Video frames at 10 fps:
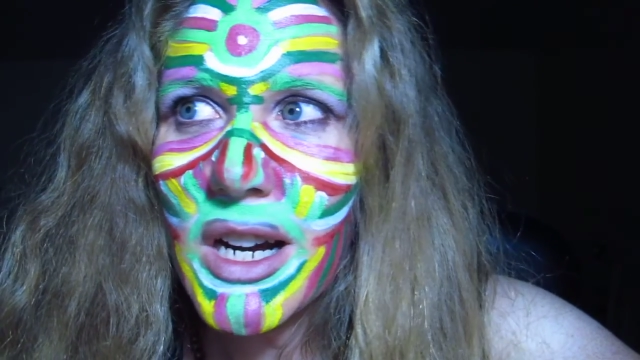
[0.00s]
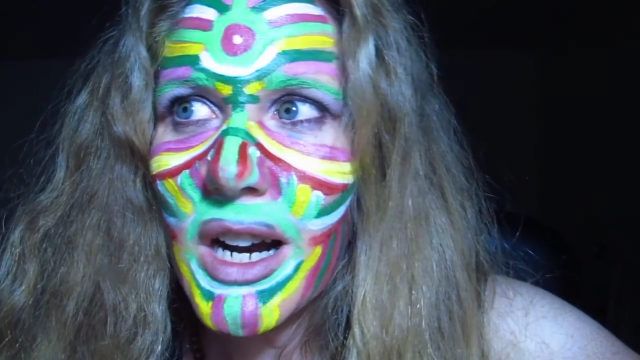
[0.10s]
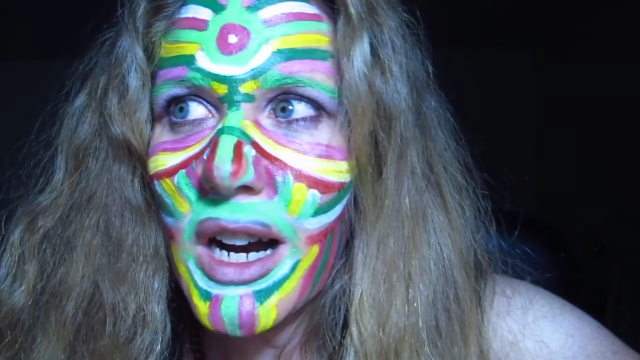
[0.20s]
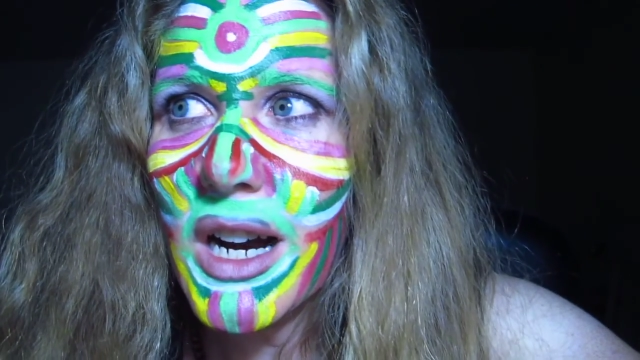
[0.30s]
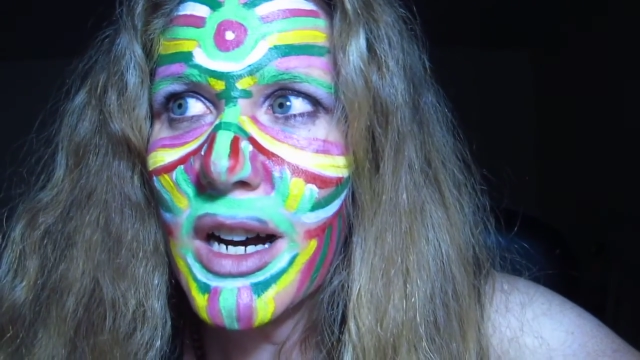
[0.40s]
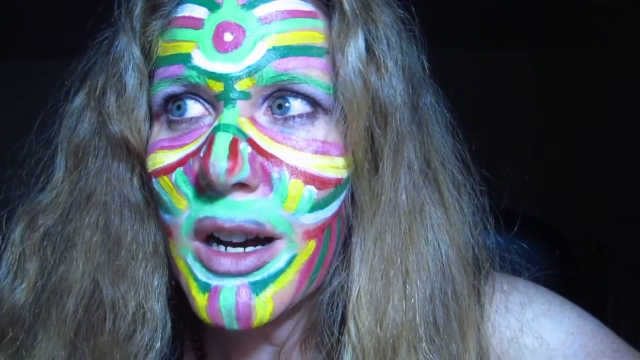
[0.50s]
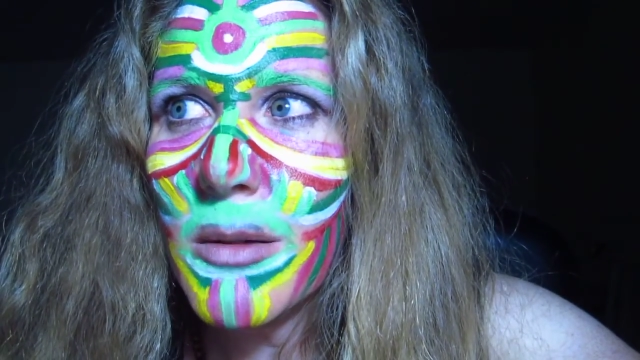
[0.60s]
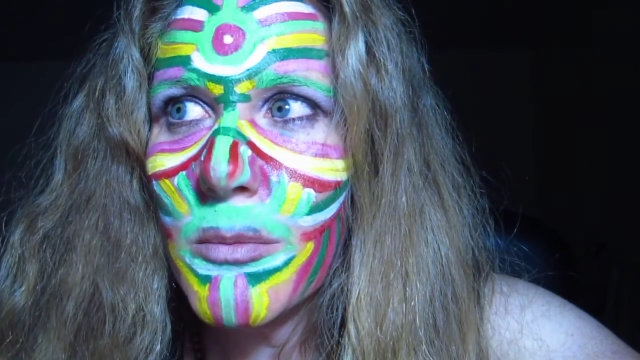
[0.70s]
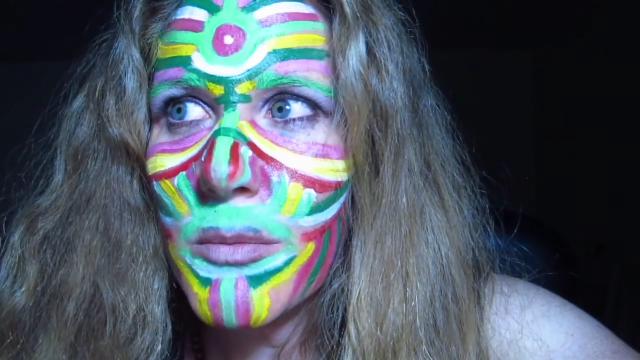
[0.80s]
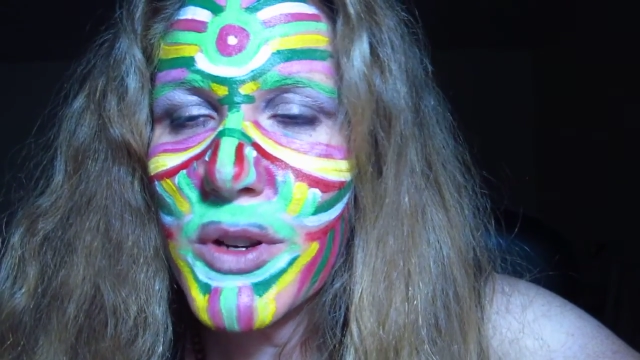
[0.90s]

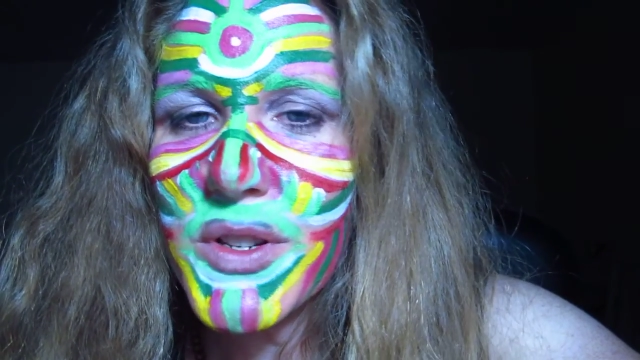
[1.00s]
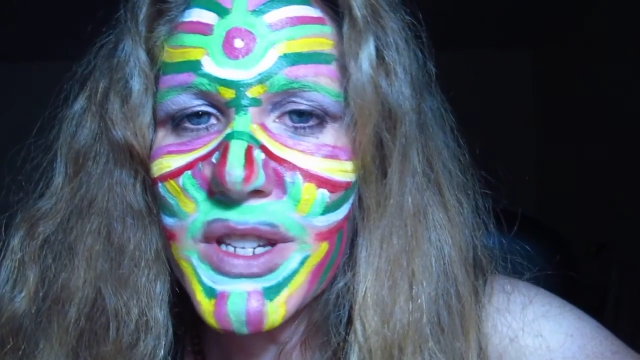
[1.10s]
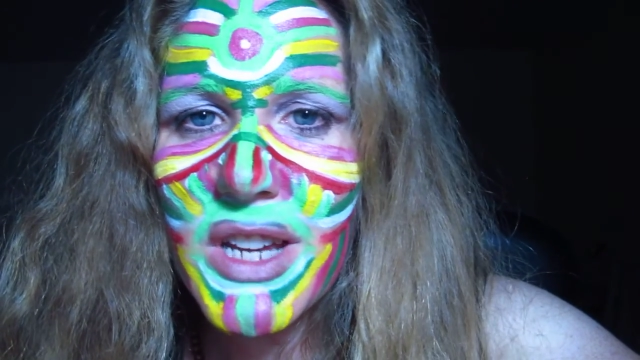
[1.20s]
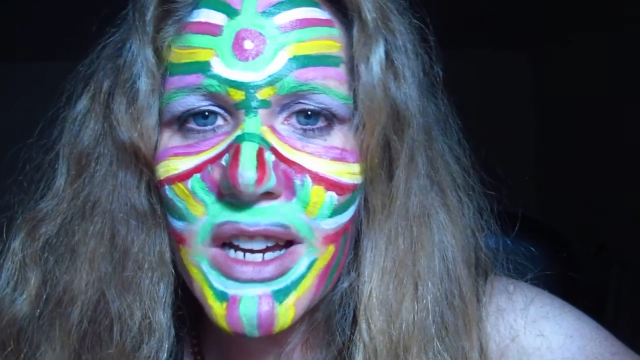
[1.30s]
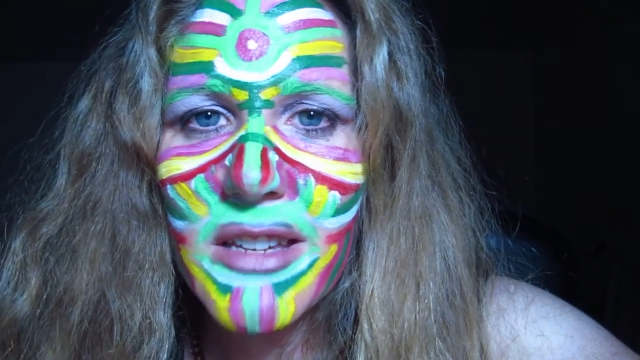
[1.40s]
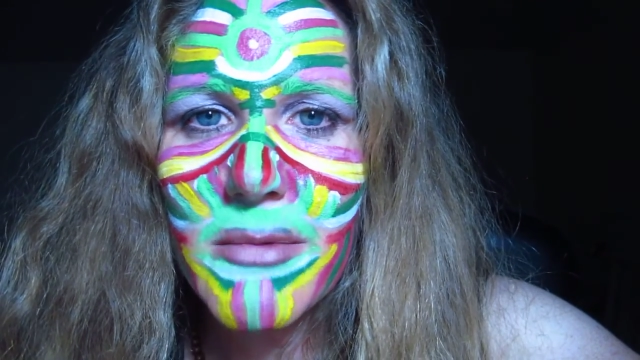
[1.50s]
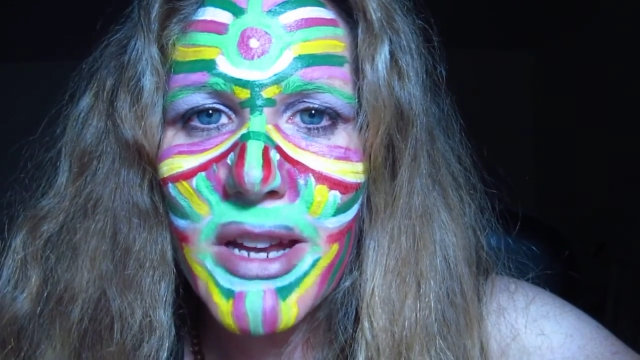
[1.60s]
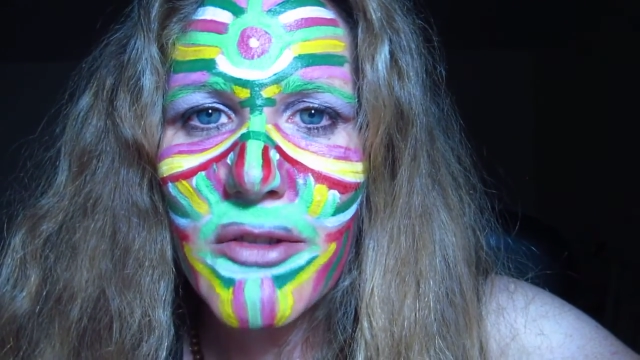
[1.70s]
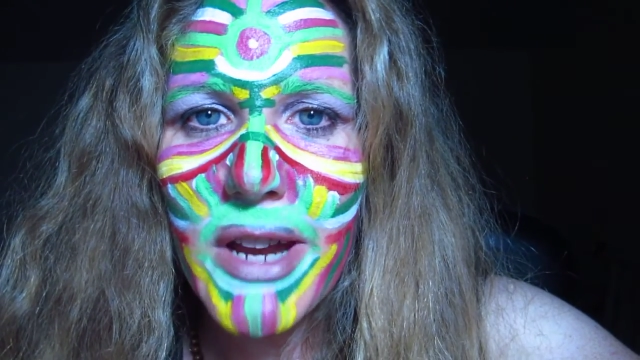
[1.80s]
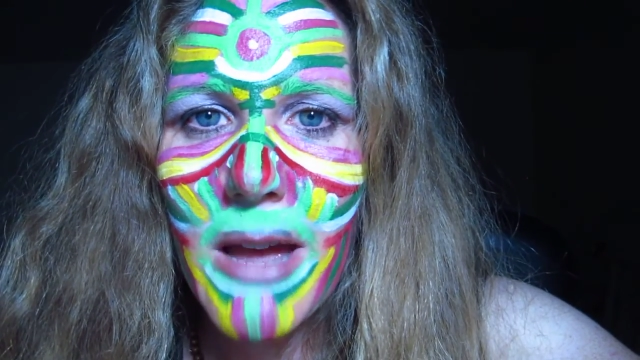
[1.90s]
Um, there's a
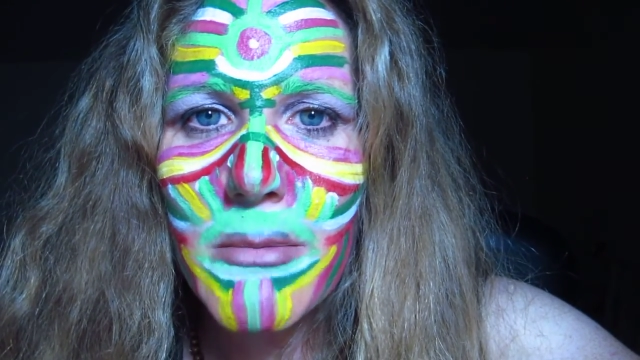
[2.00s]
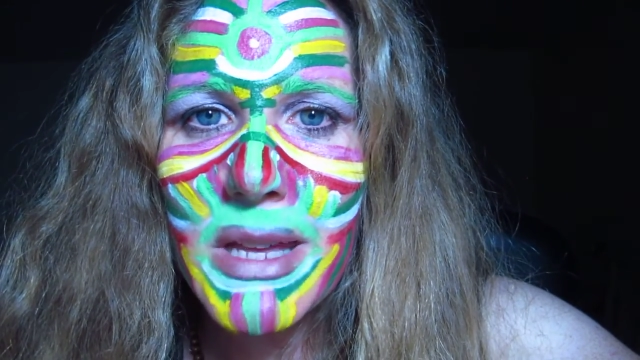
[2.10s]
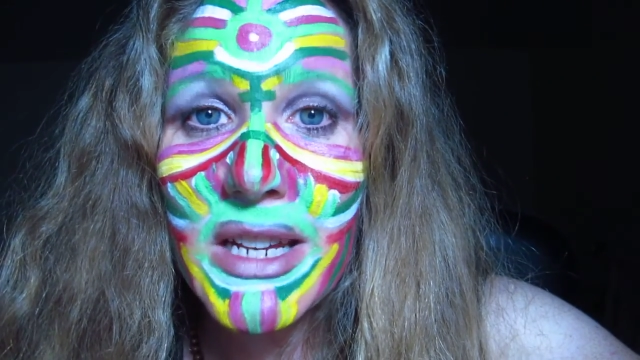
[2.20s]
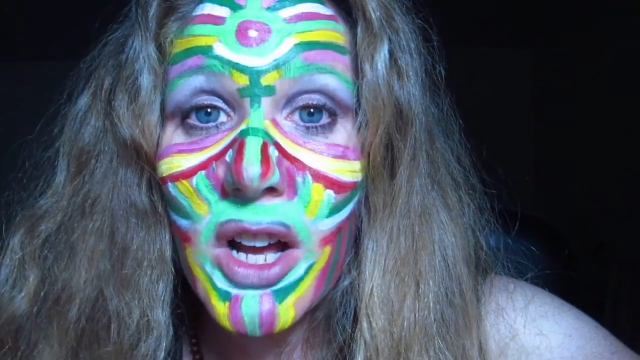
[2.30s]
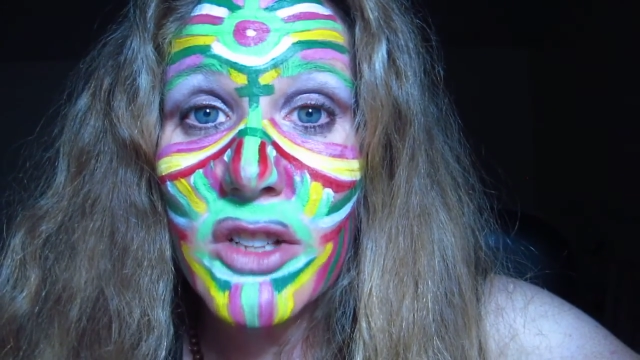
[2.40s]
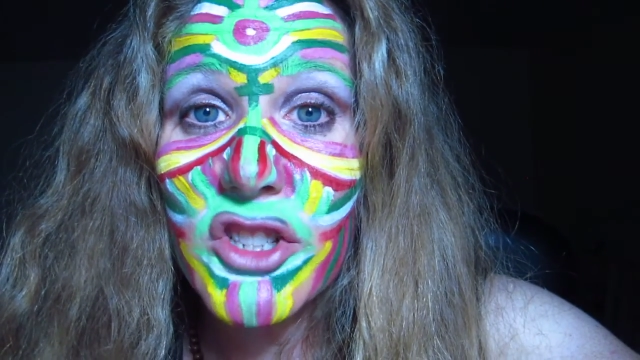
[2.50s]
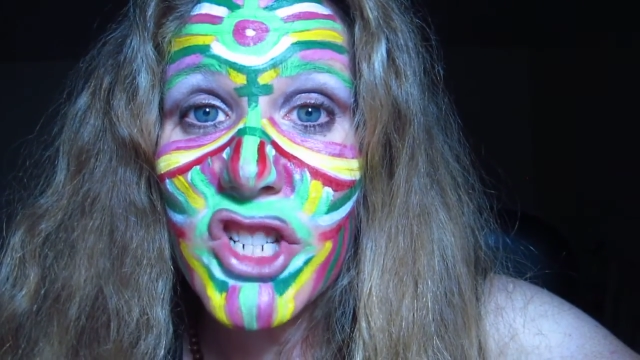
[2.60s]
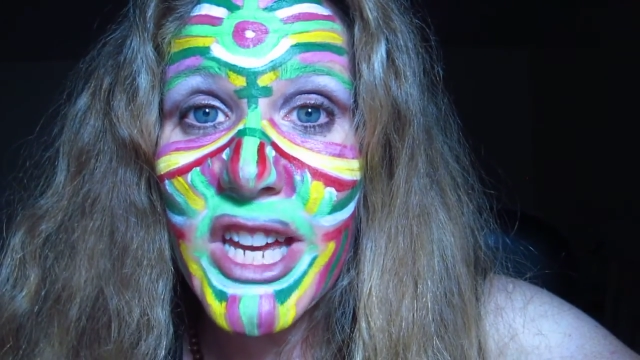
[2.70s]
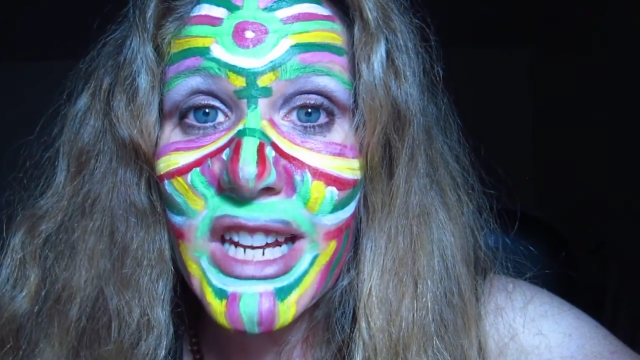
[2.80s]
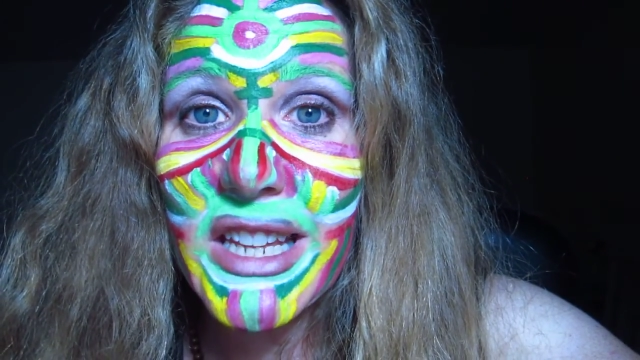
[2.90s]
documentary I'm in called
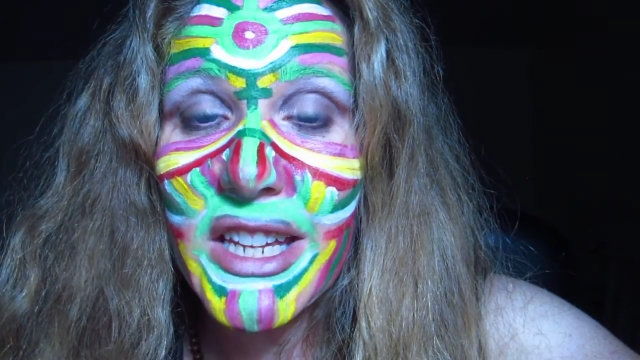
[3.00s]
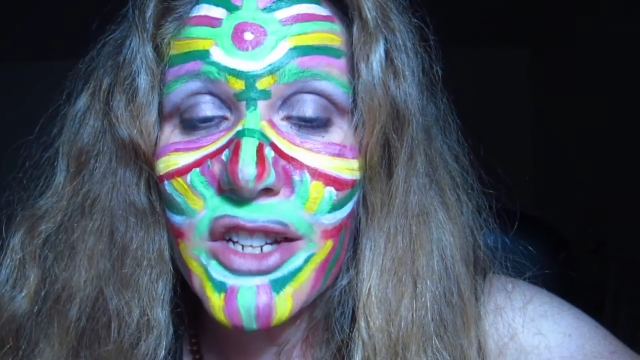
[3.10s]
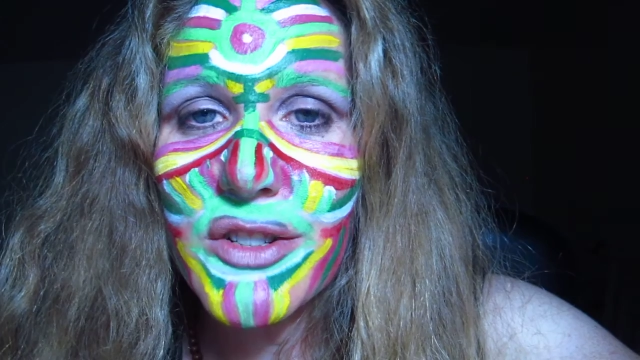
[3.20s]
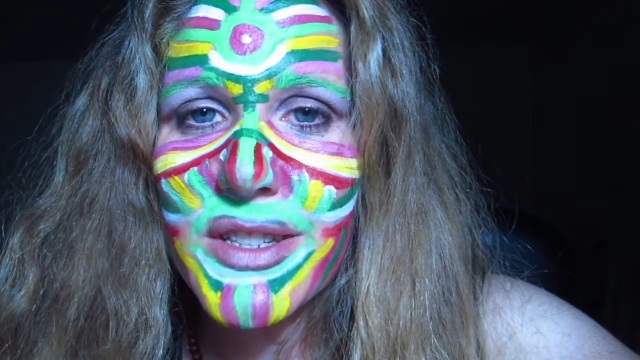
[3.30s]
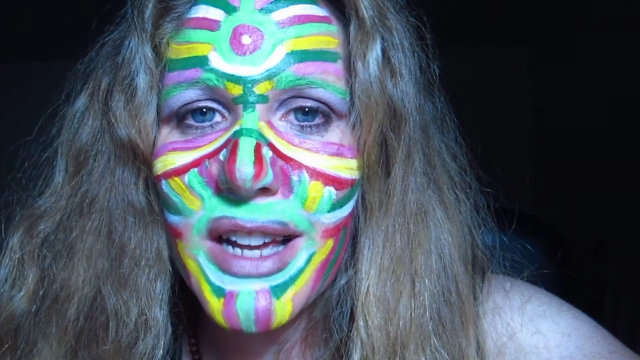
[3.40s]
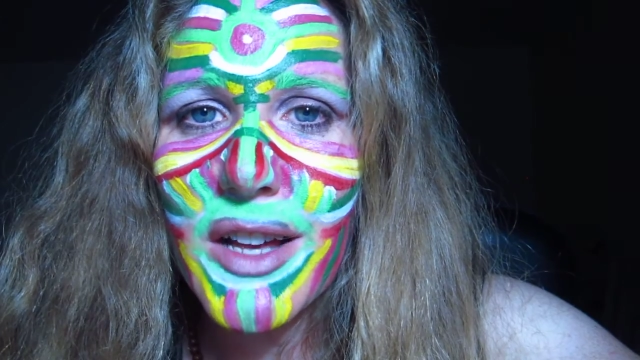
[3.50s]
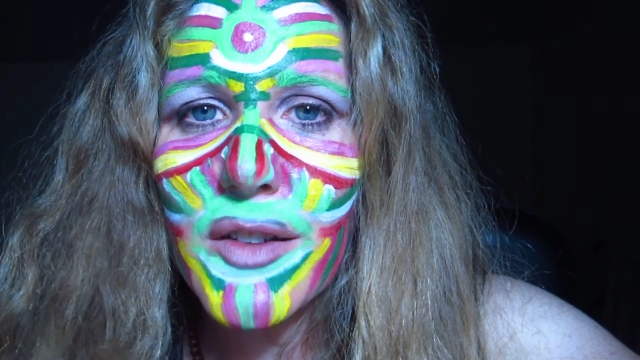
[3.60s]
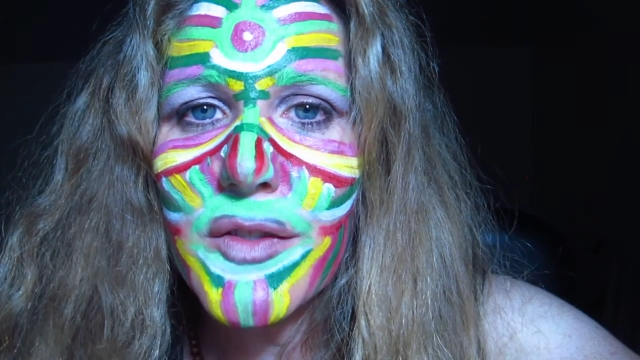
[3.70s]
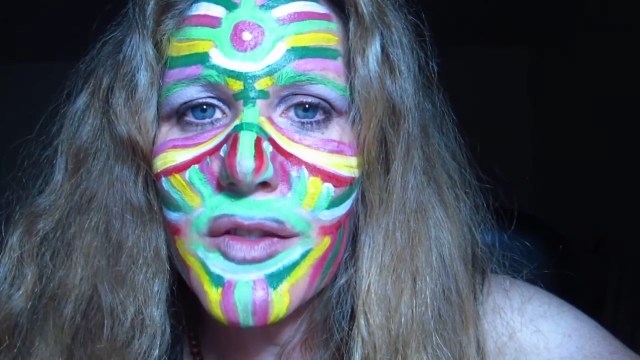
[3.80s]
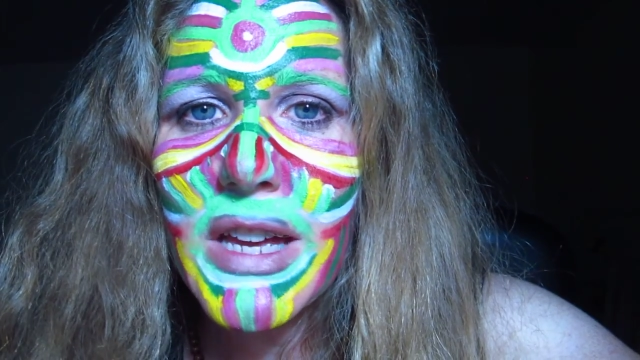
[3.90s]
Channeling
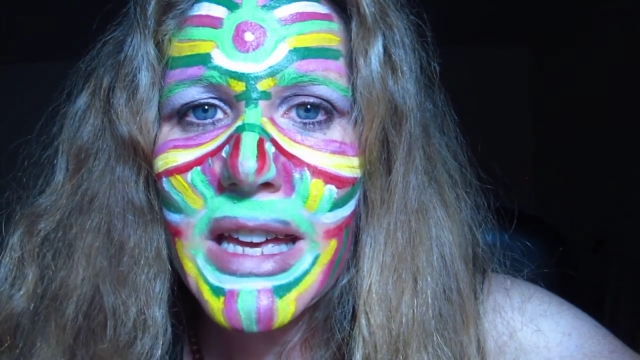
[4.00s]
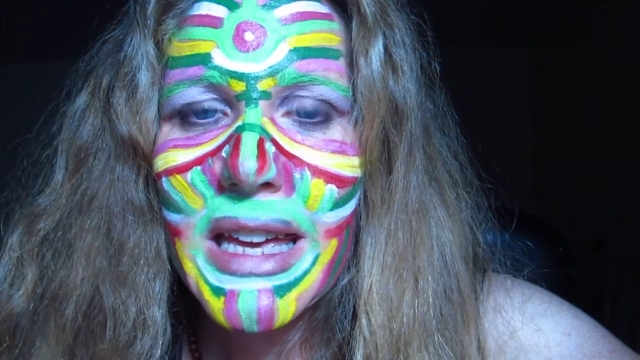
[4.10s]
Yourself,